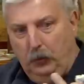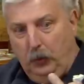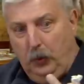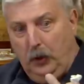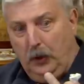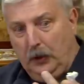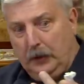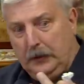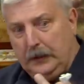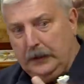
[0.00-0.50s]

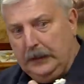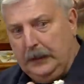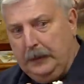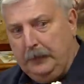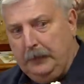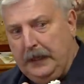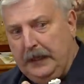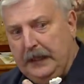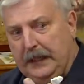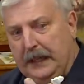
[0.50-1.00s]
work and they
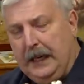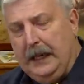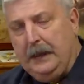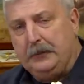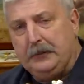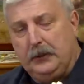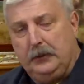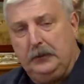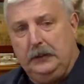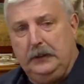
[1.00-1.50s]
make it
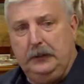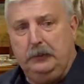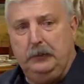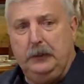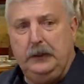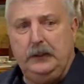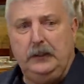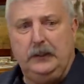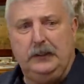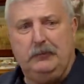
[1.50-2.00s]
absolutely
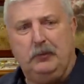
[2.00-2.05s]
real.